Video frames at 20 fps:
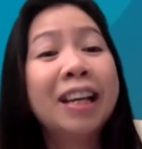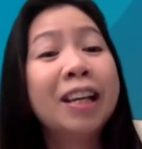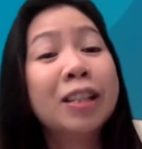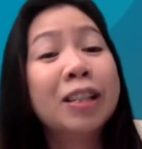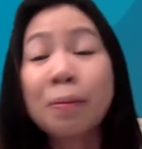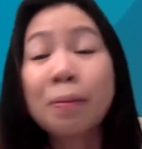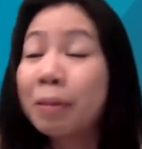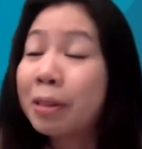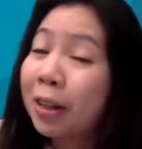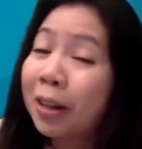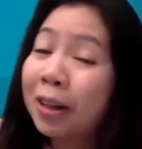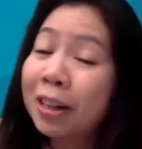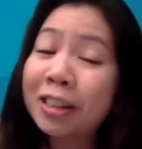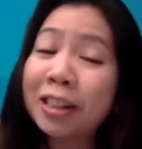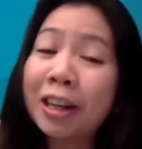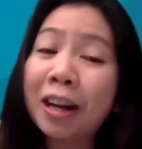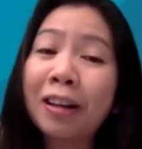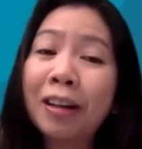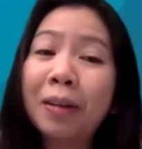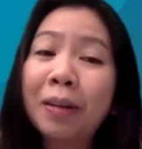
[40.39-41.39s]
So I'm just going to
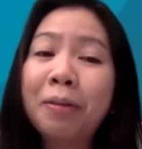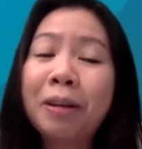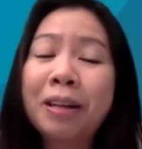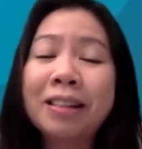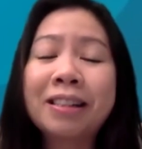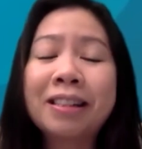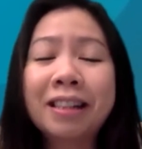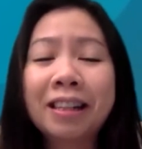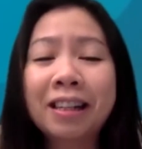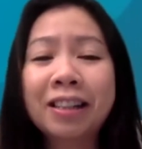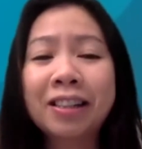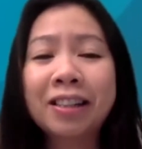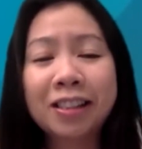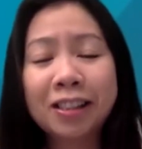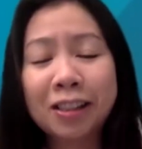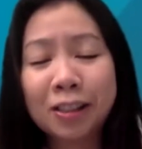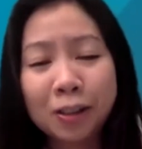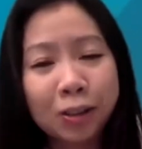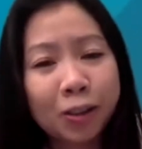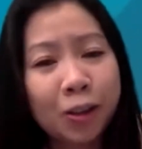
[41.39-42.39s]
share a little presentation
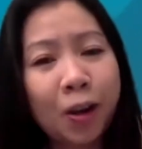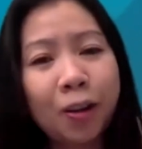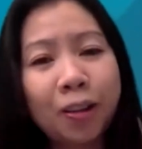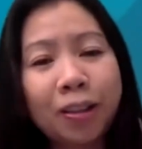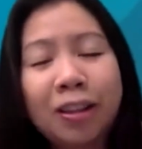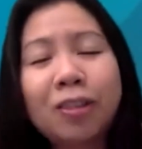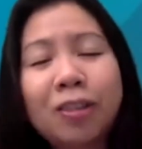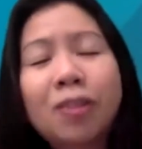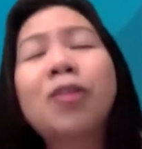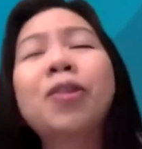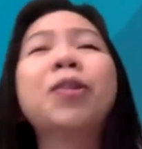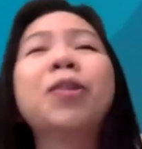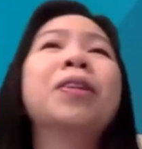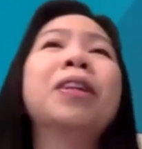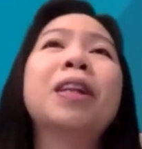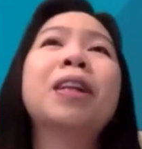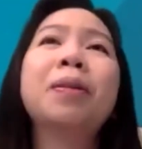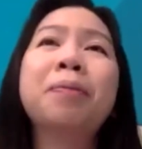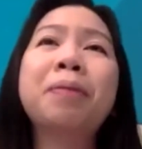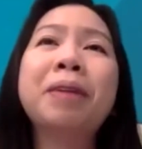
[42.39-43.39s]
just to talk things through a
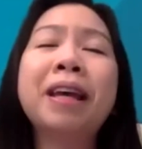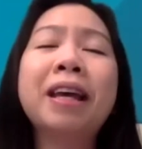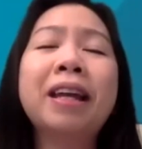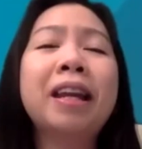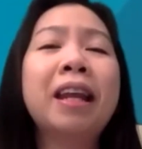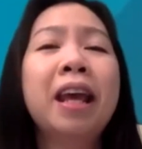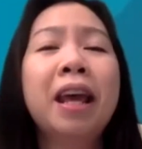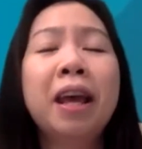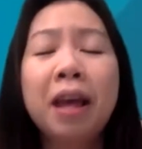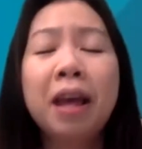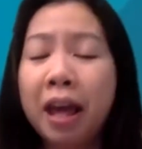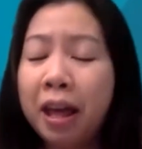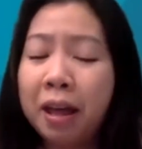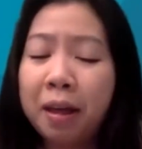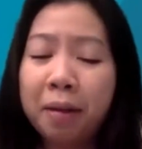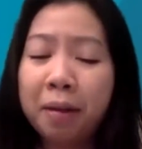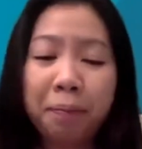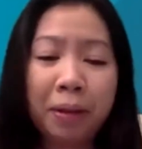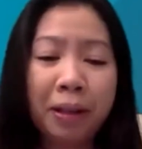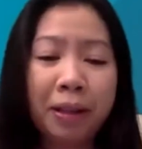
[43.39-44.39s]
little bit.
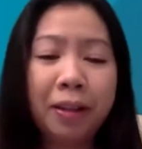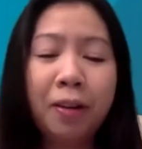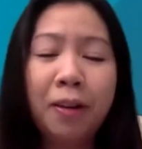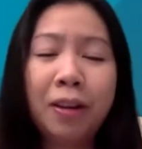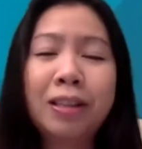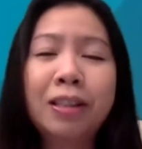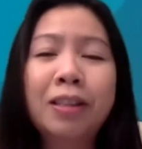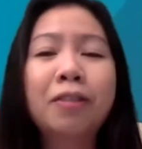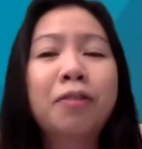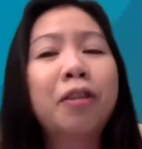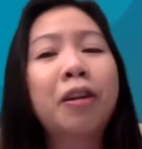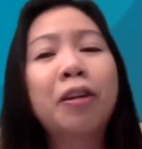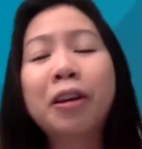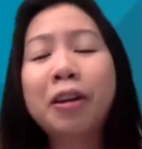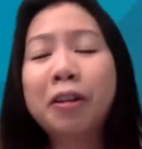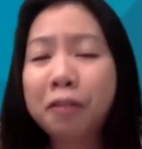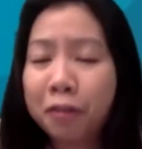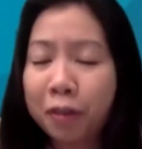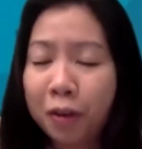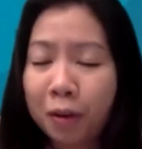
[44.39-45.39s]
But this is a very
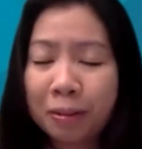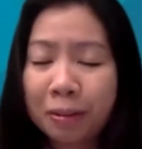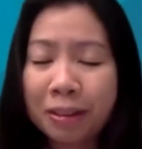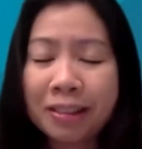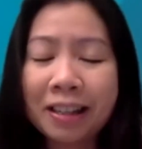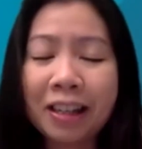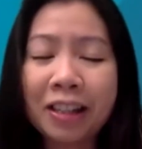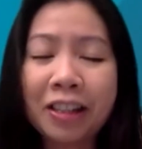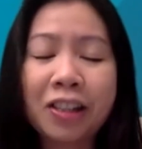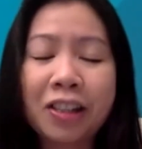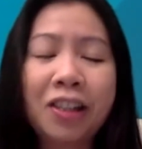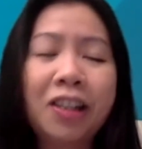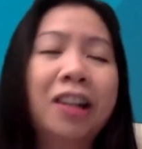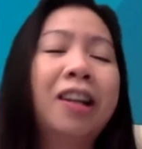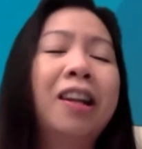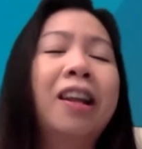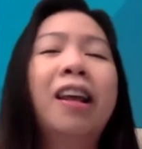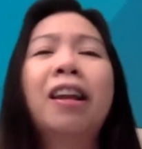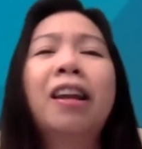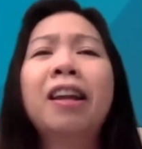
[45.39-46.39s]
informal
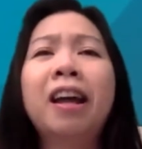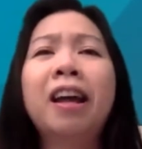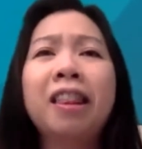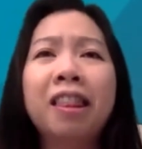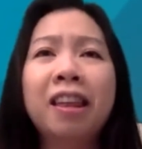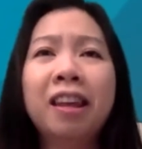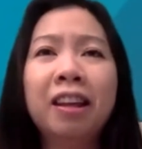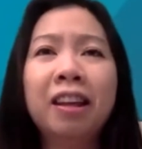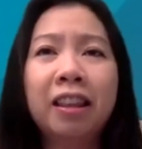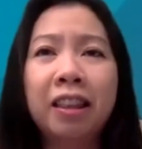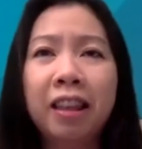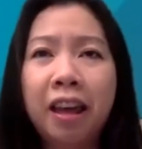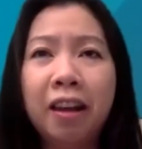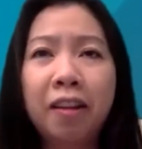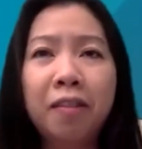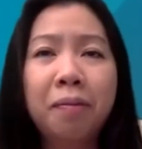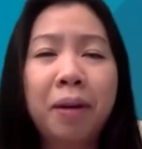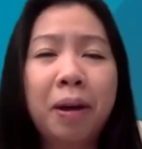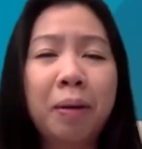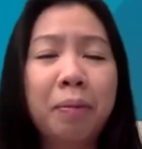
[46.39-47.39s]
session, and I think at the end
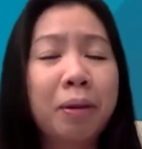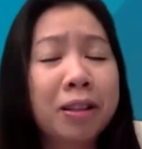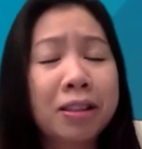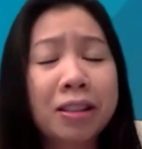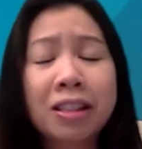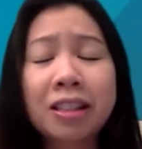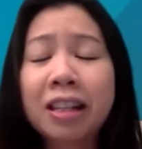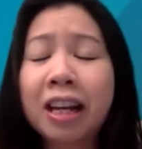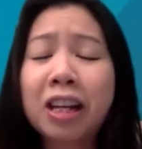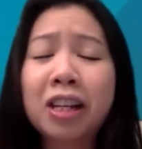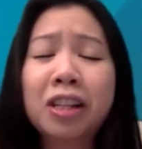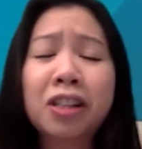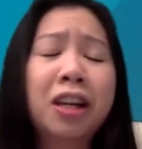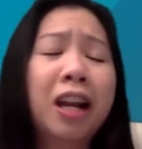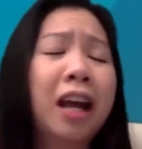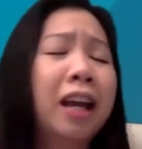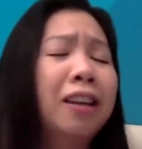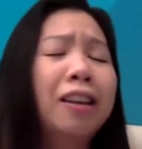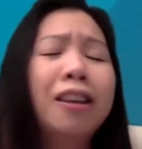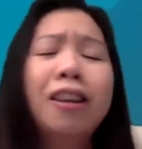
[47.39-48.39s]
of my presentation,
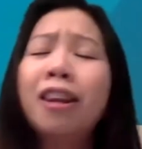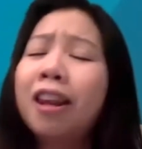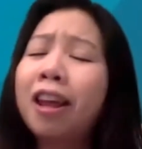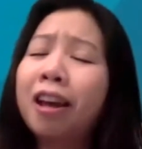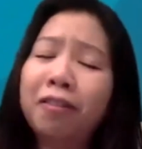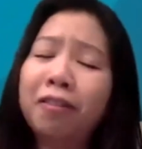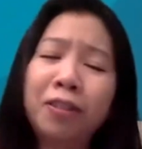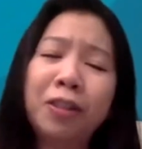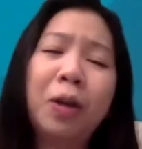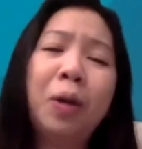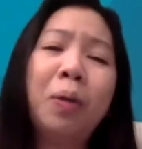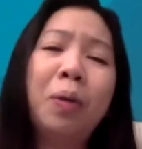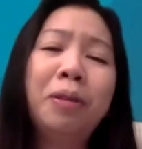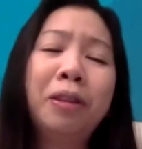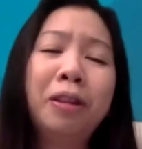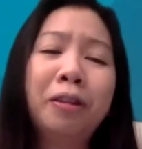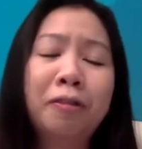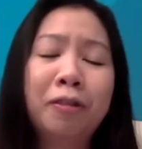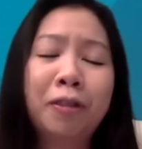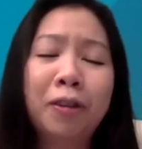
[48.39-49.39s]
I'd love to open
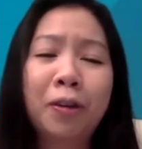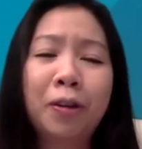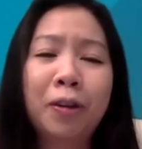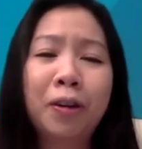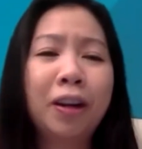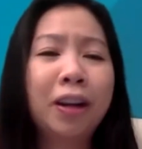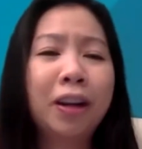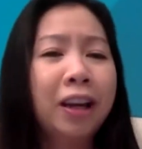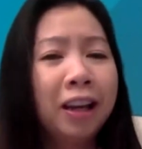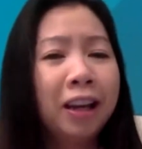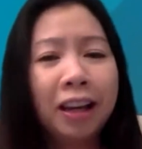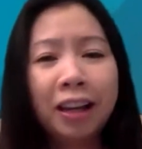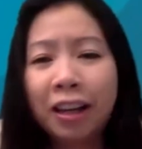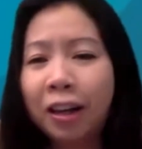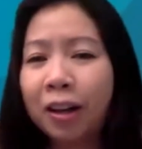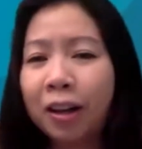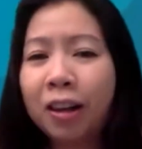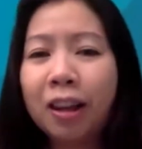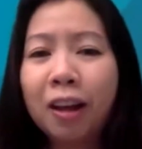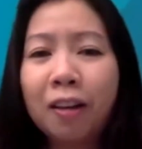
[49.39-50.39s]
the floor.
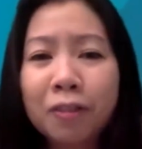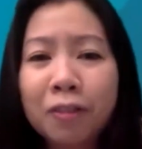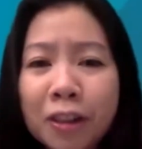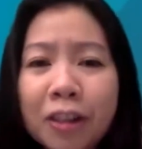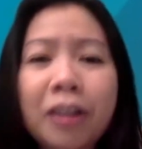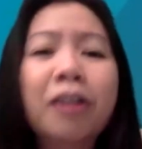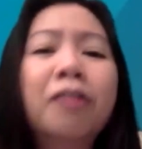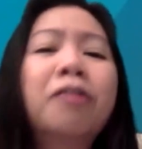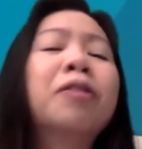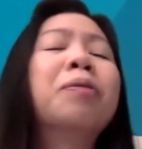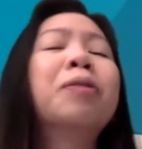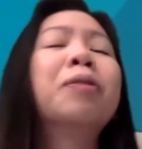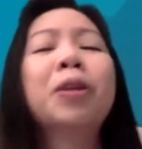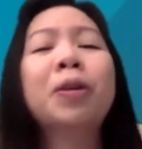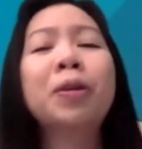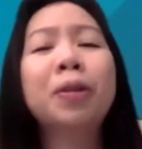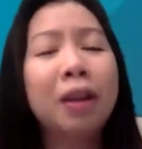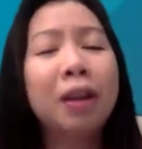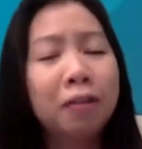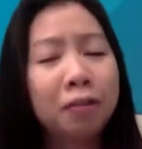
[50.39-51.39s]
Love to hear from
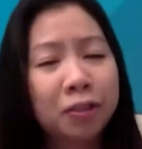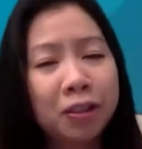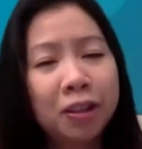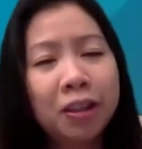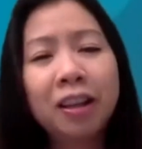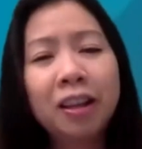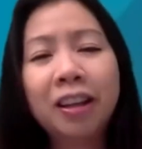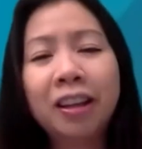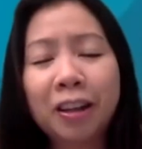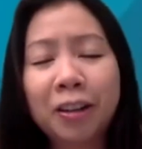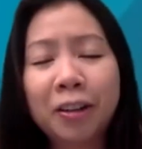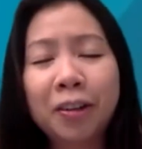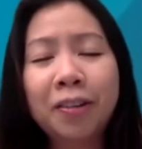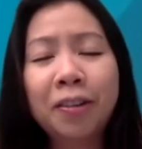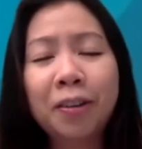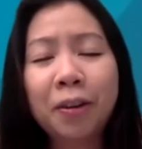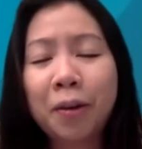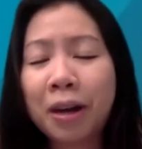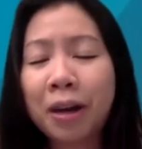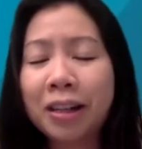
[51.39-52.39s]
you, love to get your
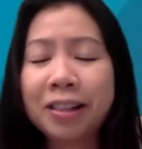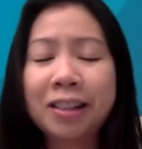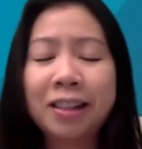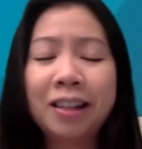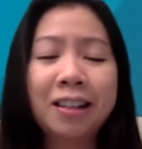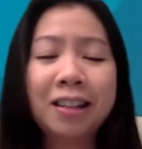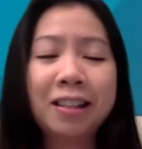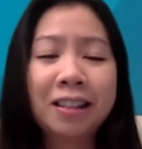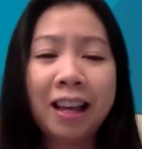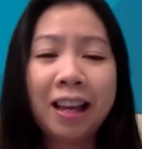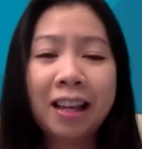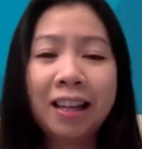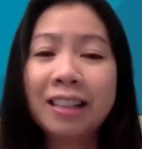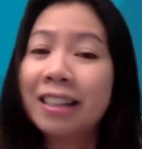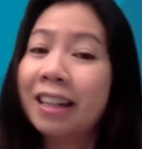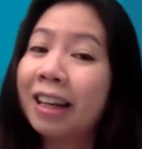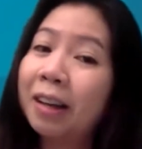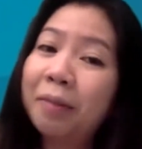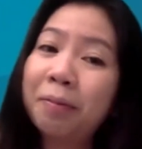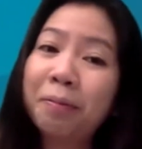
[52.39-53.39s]
questions, and
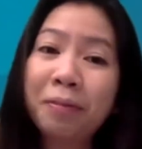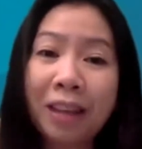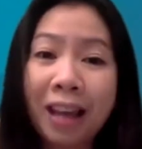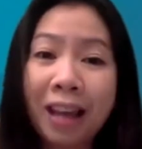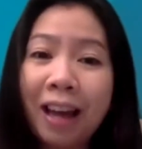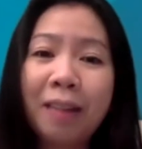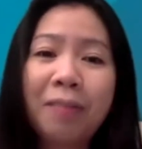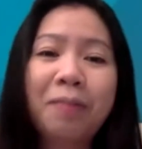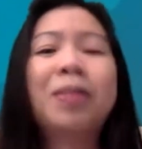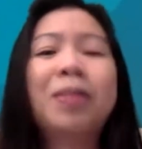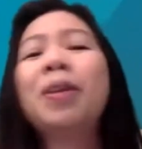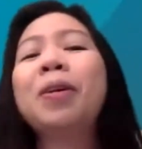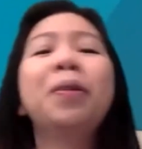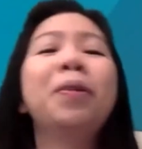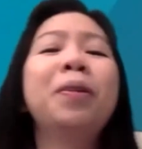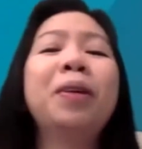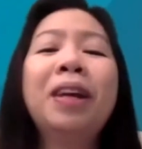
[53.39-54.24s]
yeah. So